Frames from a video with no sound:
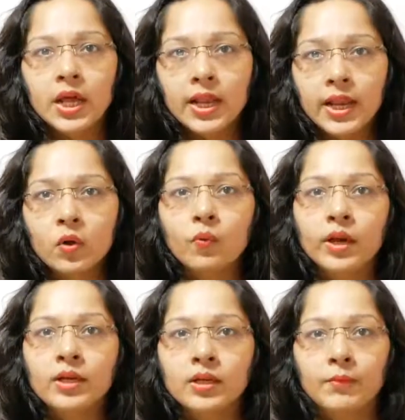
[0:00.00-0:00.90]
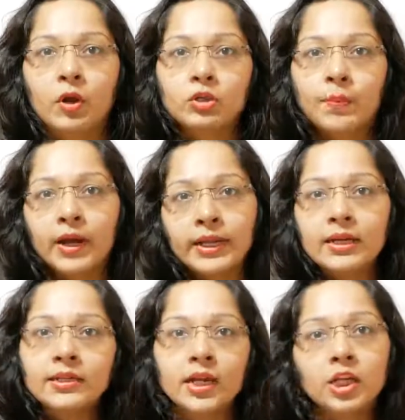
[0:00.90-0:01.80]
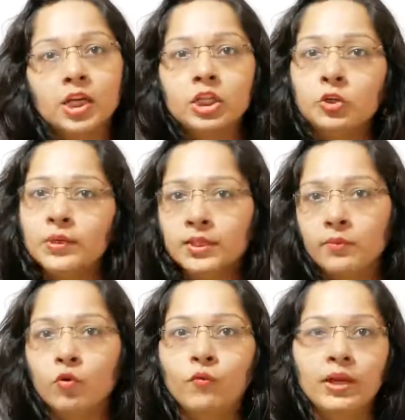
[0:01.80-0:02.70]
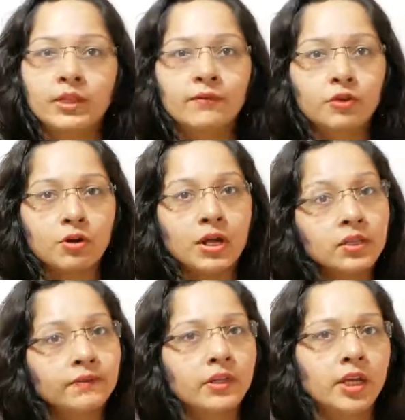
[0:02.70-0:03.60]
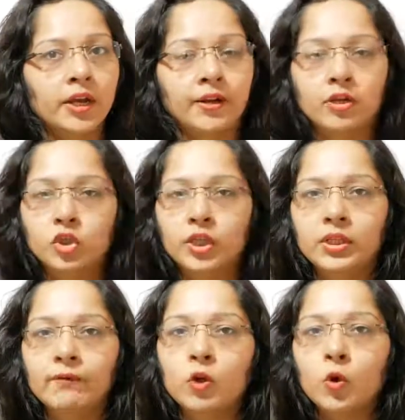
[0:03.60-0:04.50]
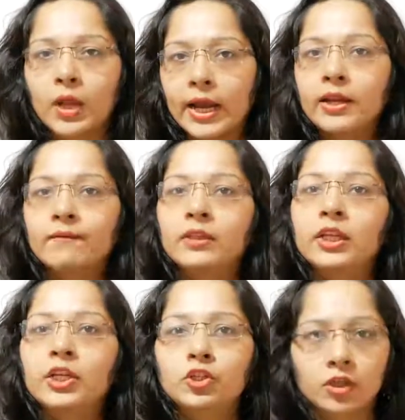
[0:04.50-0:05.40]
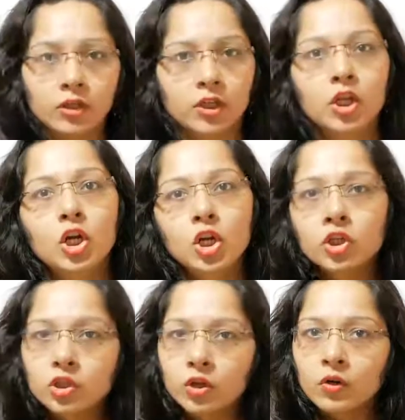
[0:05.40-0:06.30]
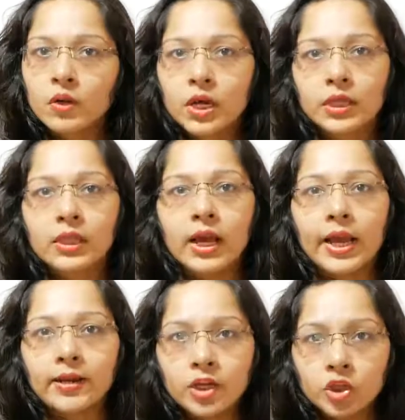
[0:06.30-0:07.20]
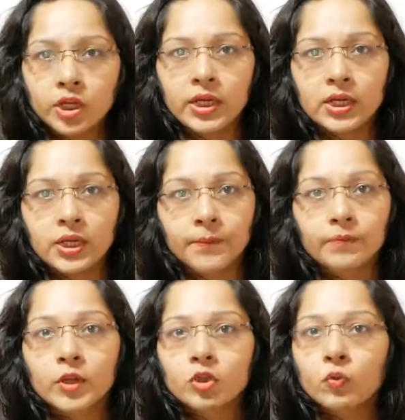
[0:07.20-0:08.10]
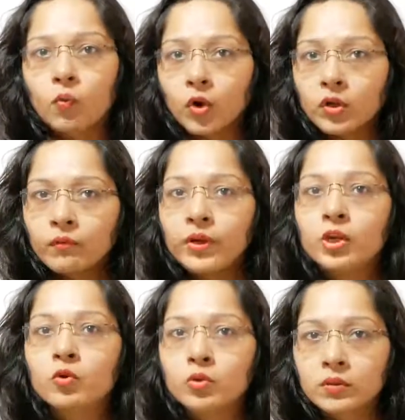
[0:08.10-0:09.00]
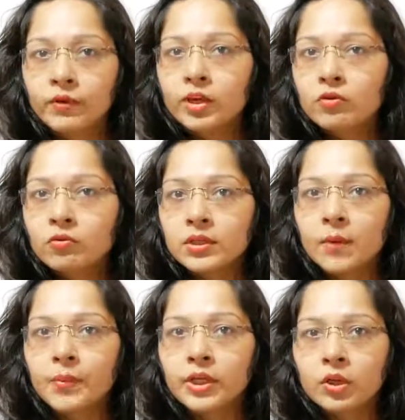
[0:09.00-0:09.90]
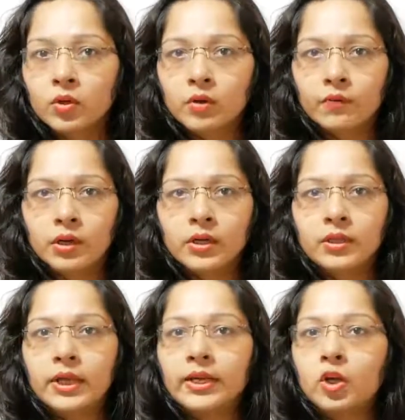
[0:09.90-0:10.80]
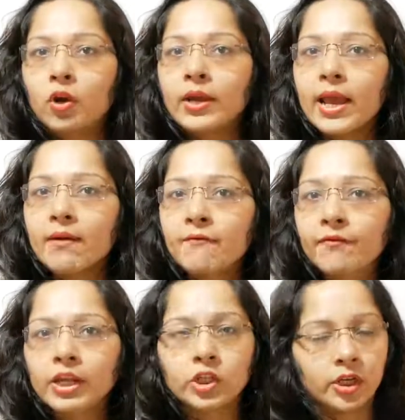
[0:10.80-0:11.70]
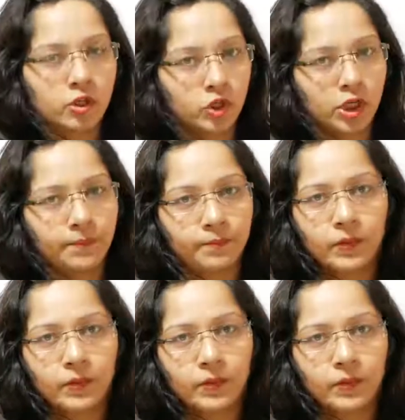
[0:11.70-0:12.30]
Liquid, because particles are continuously moving, they will transfer their energy, they will collide with each other. So the energy, so what we use a particular word that called average energy.